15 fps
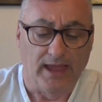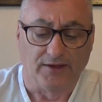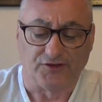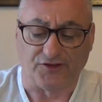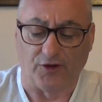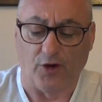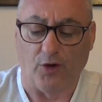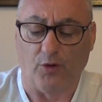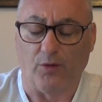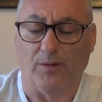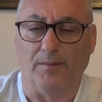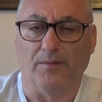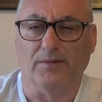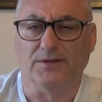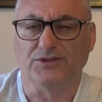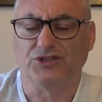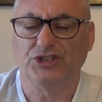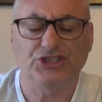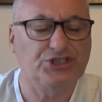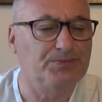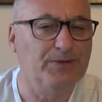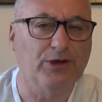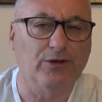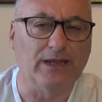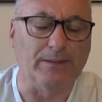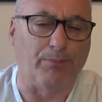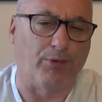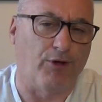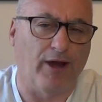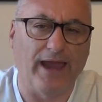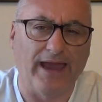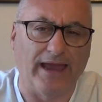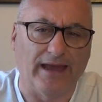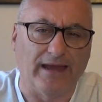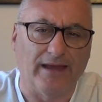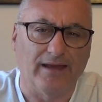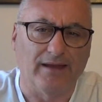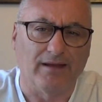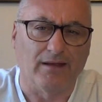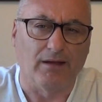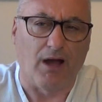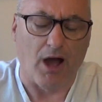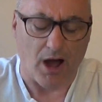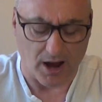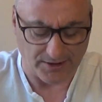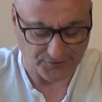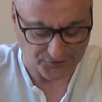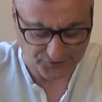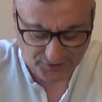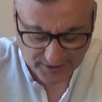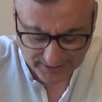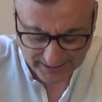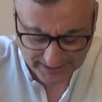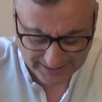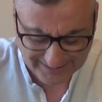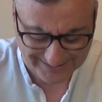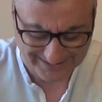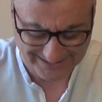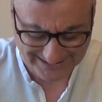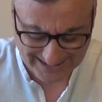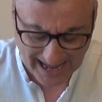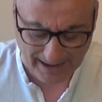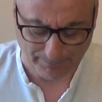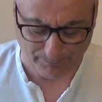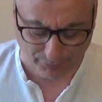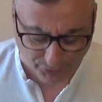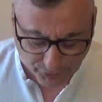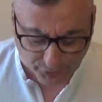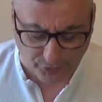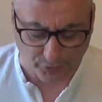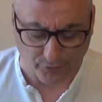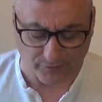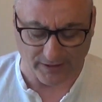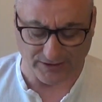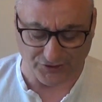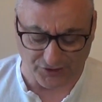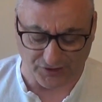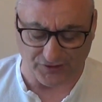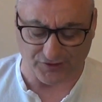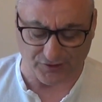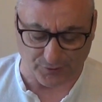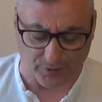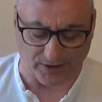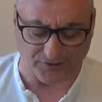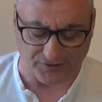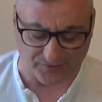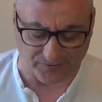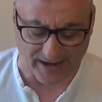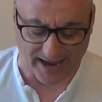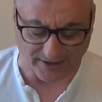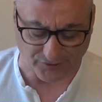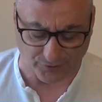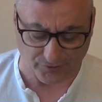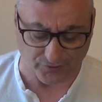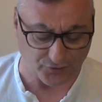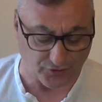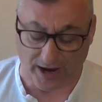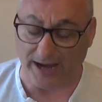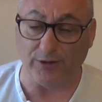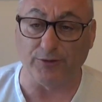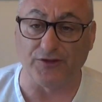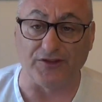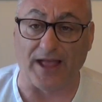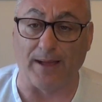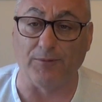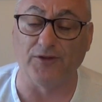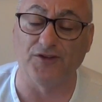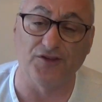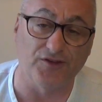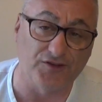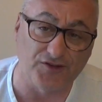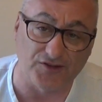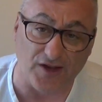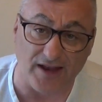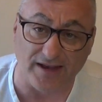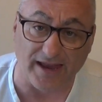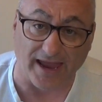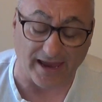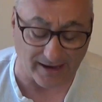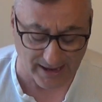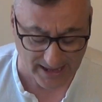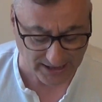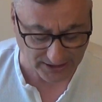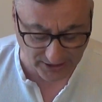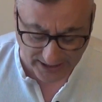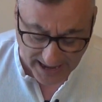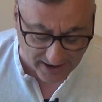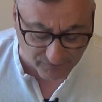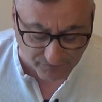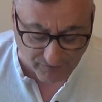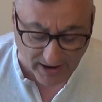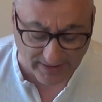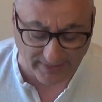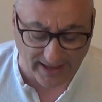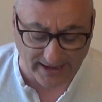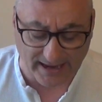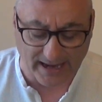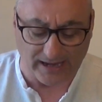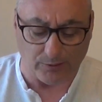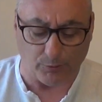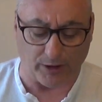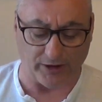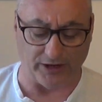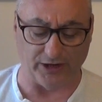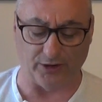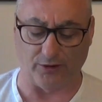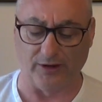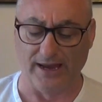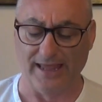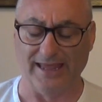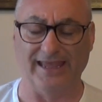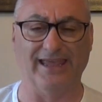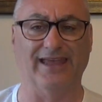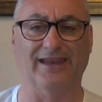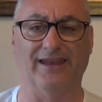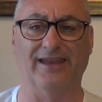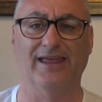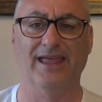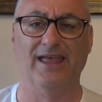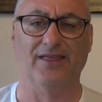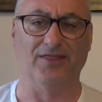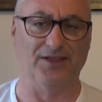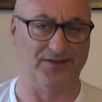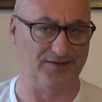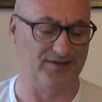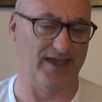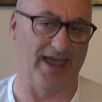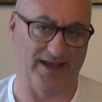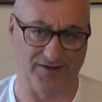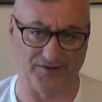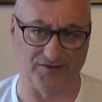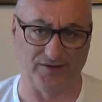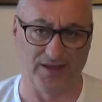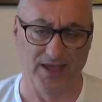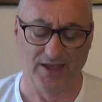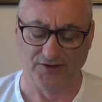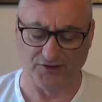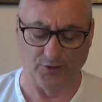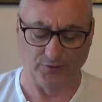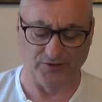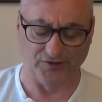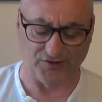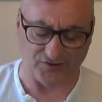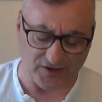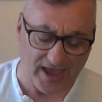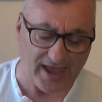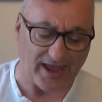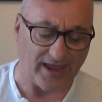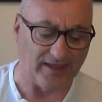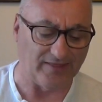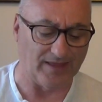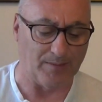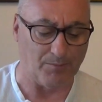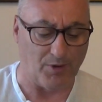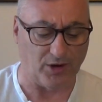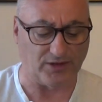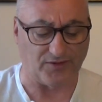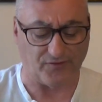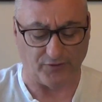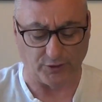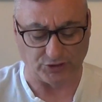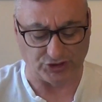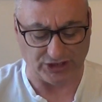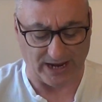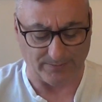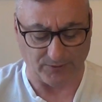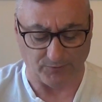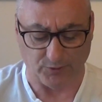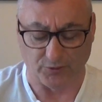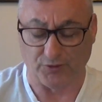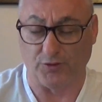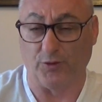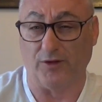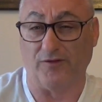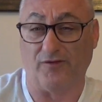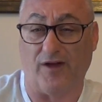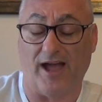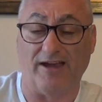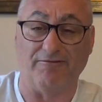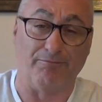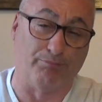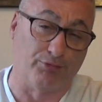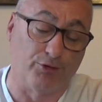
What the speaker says: So just merely praying on a Sunday does not prove that Jesus Christ of Nazareth tried to establish Sunday. You can't find that anywhere here in the text. So to say that Mark, the first chapter, verse 35,